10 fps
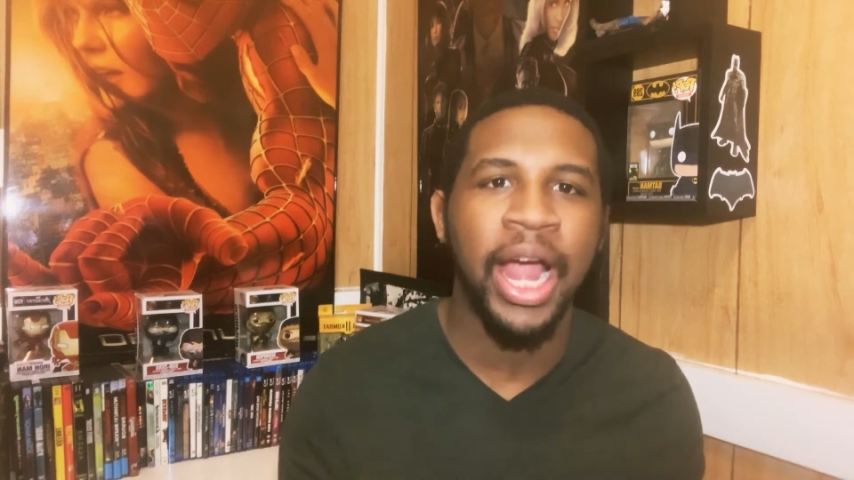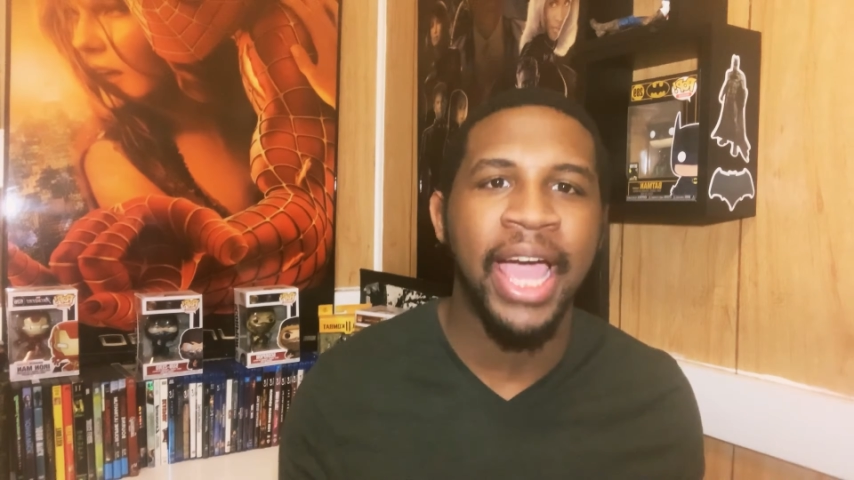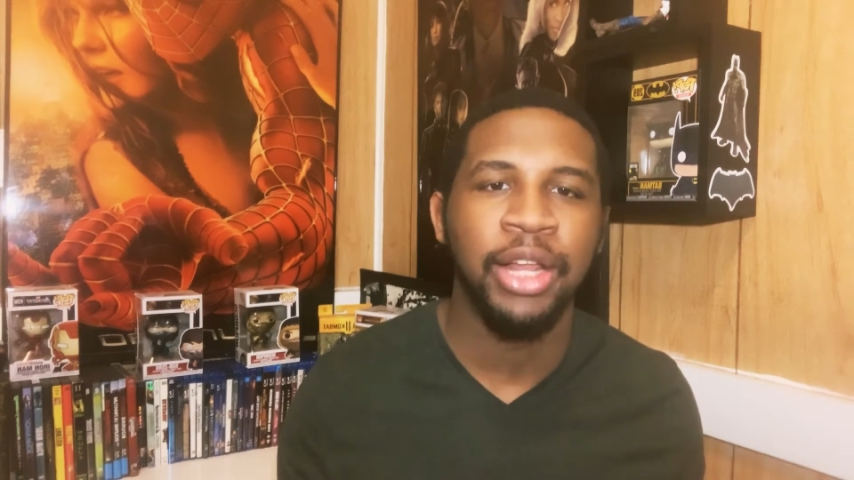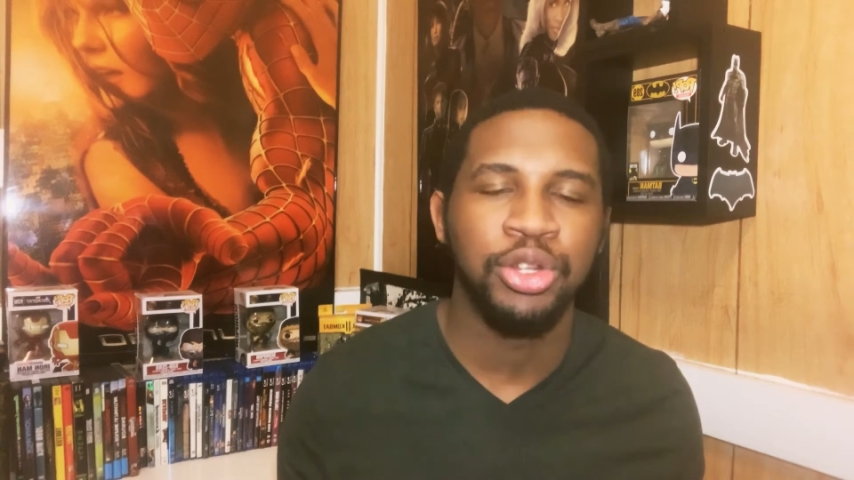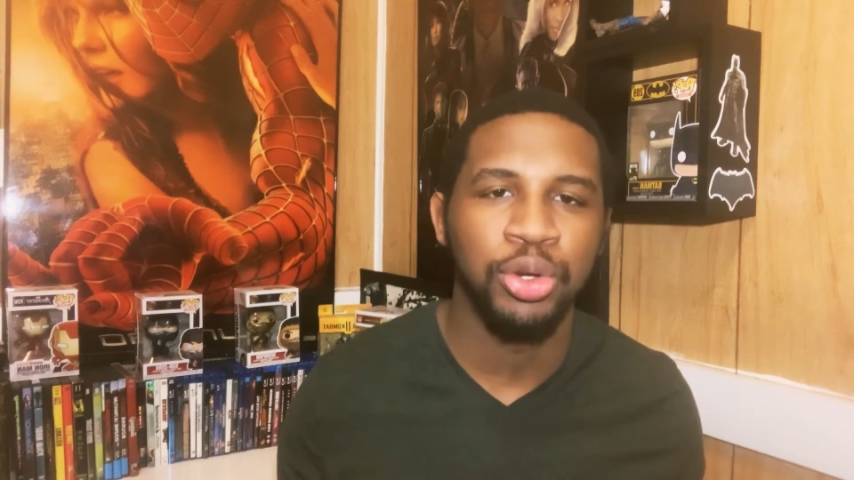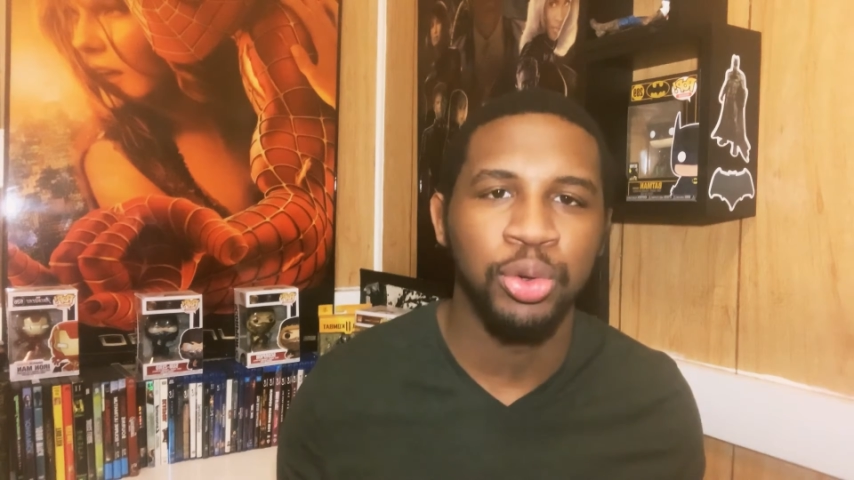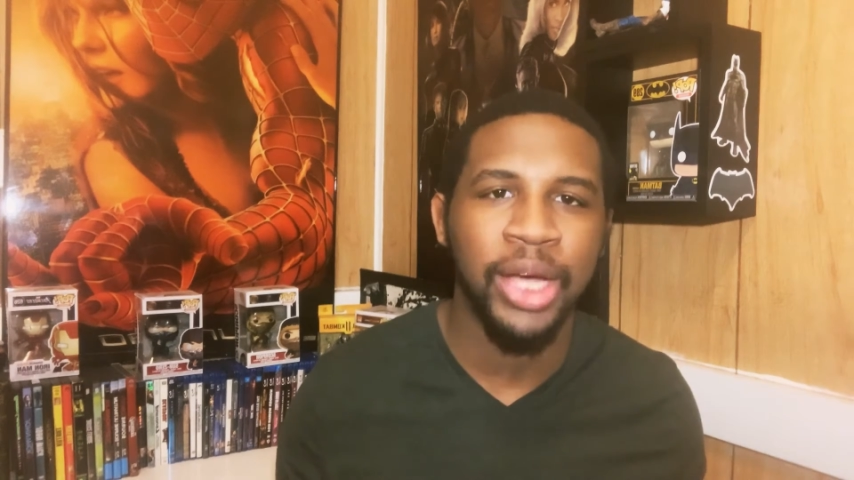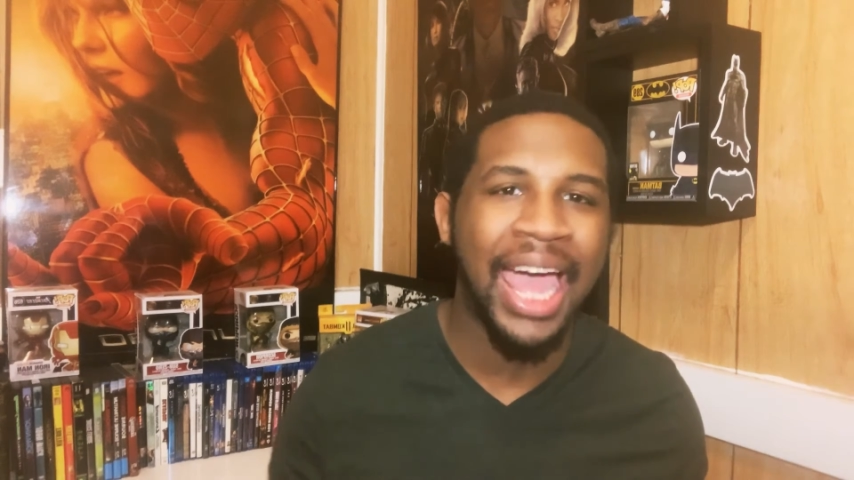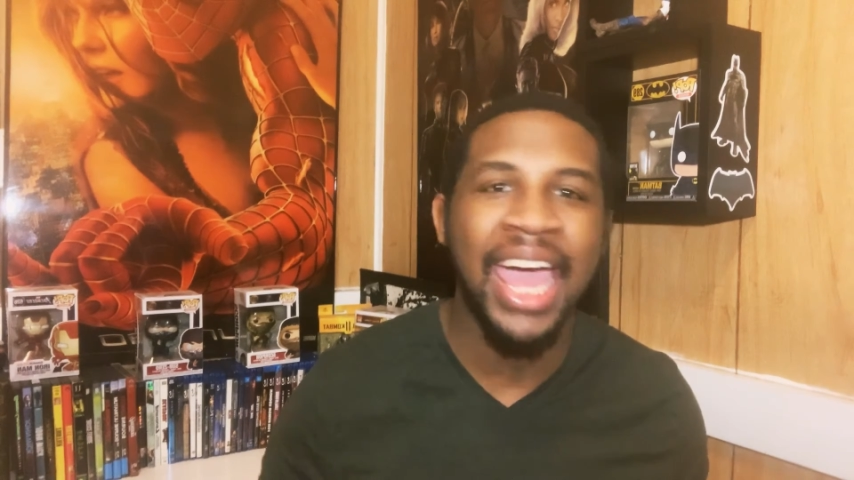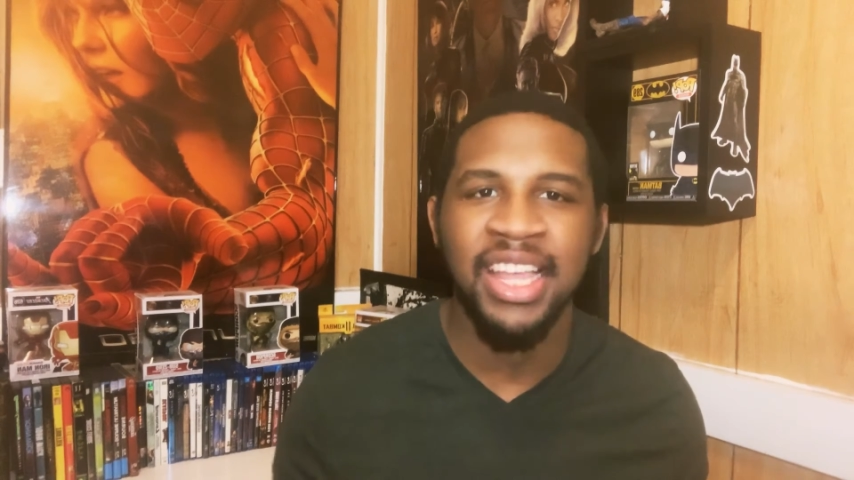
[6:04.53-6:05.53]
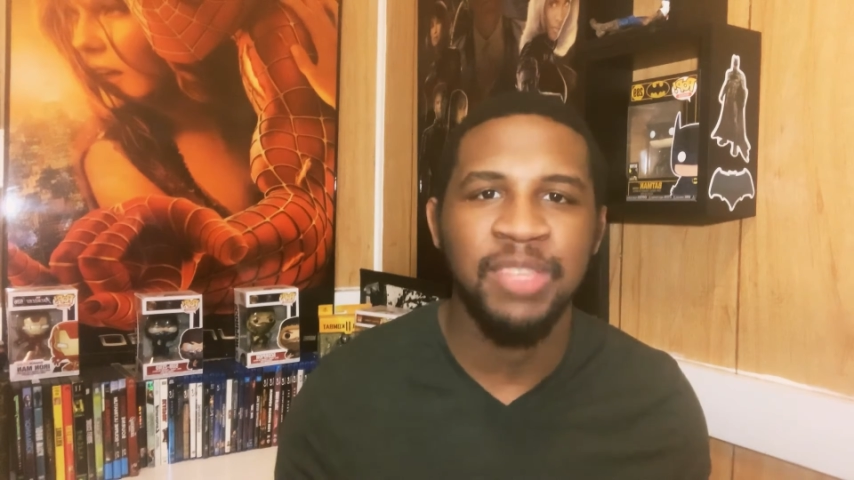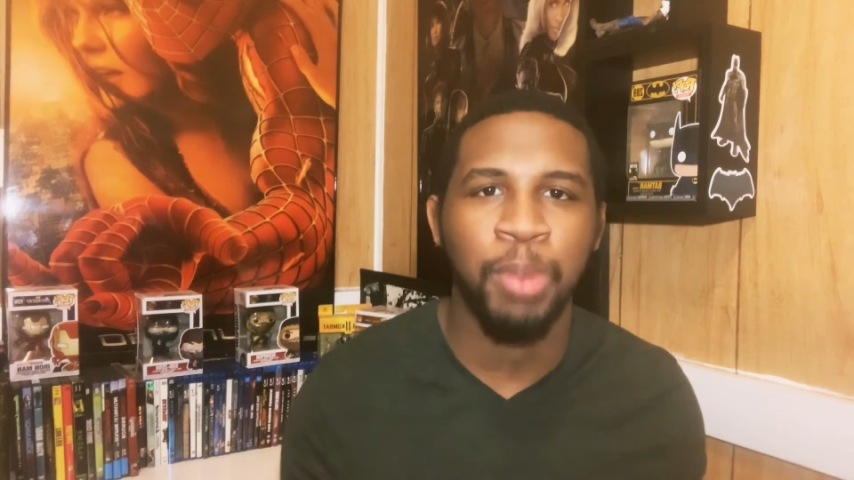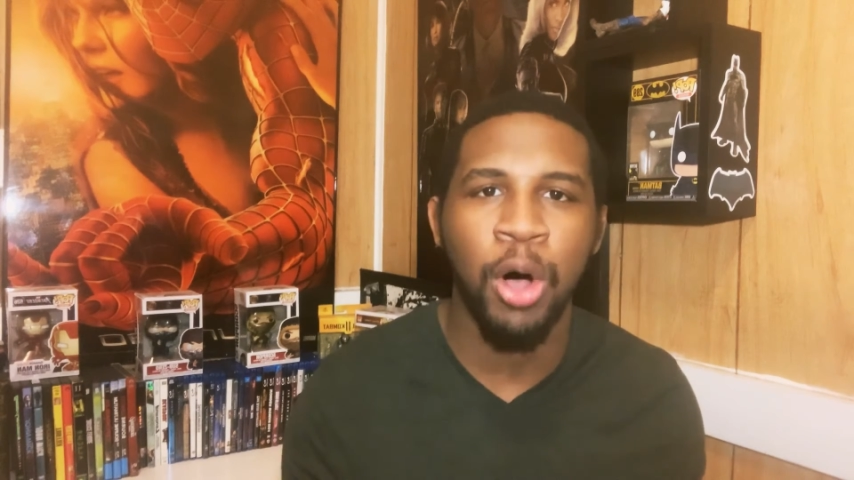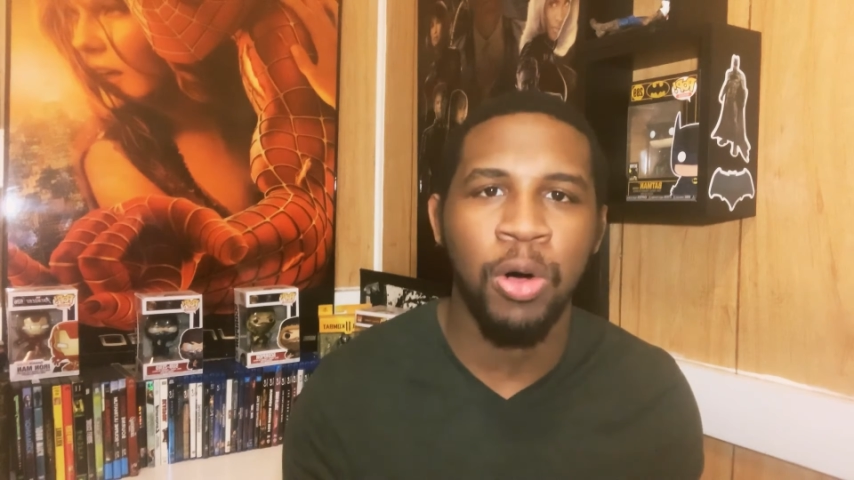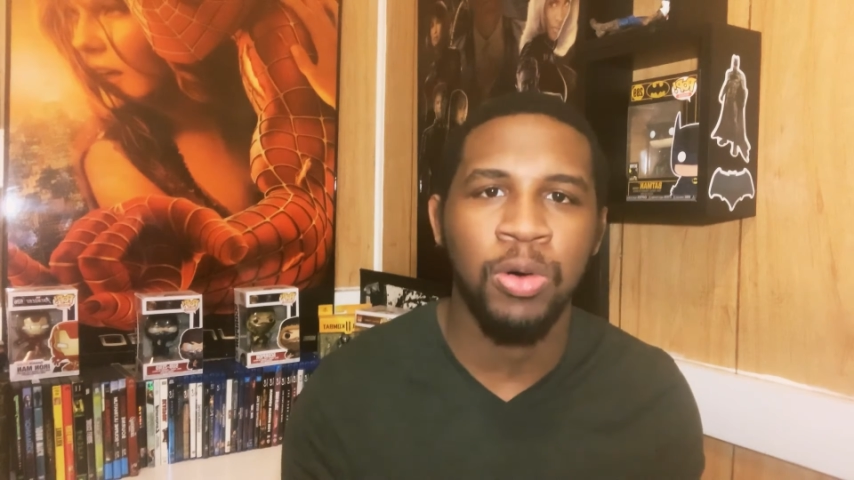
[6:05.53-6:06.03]
added to it as
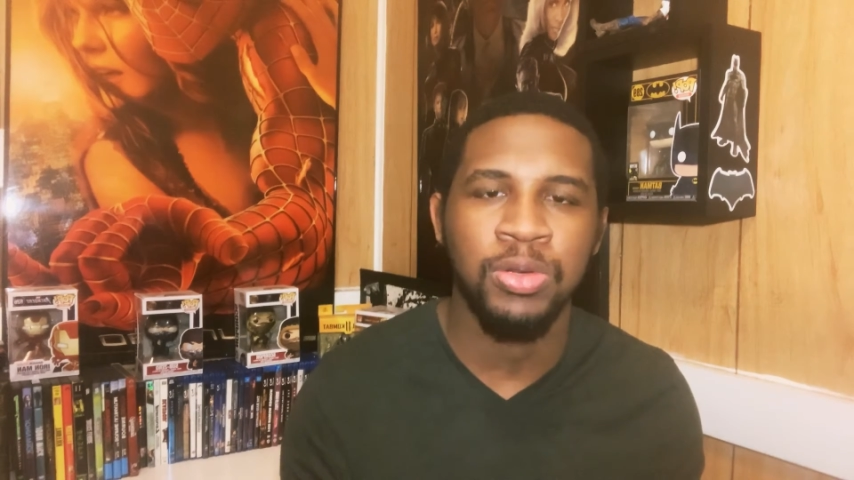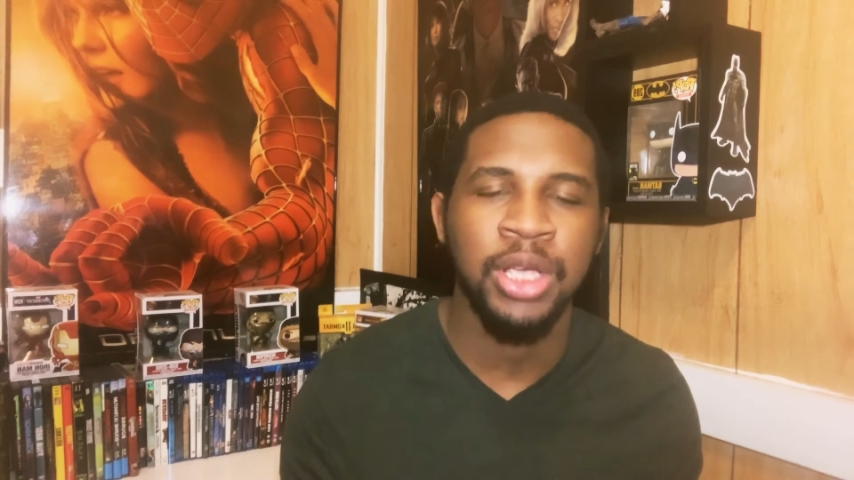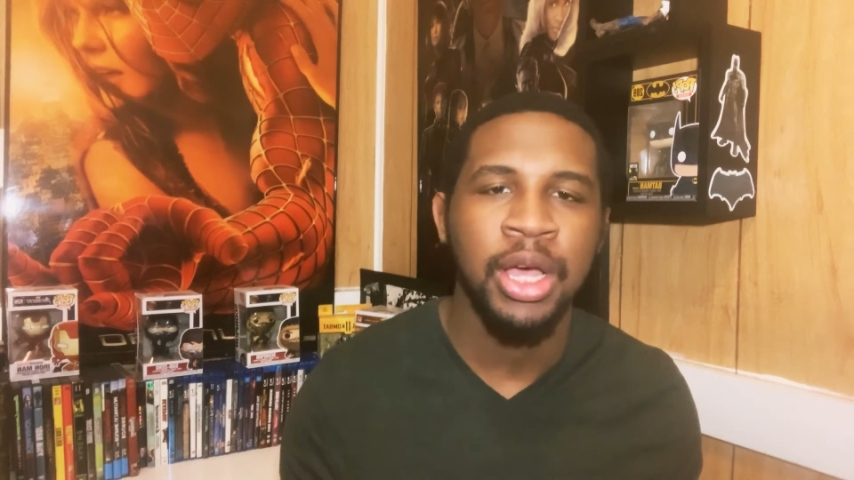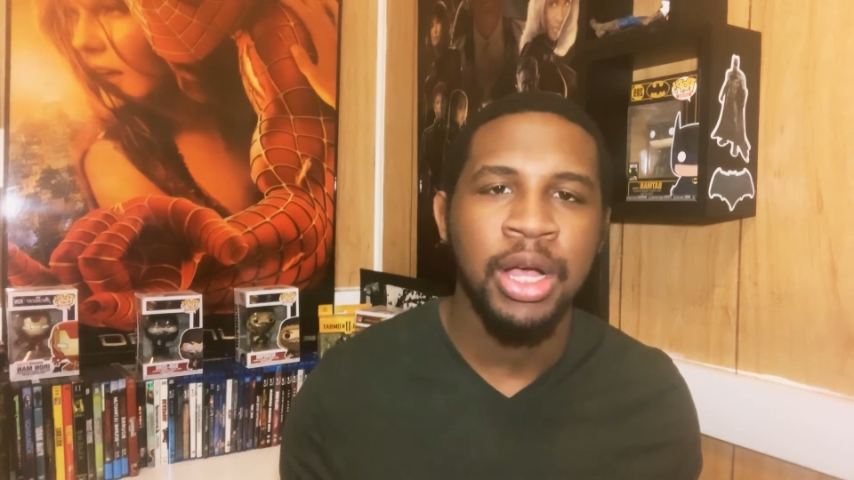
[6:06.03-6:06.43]
Paul's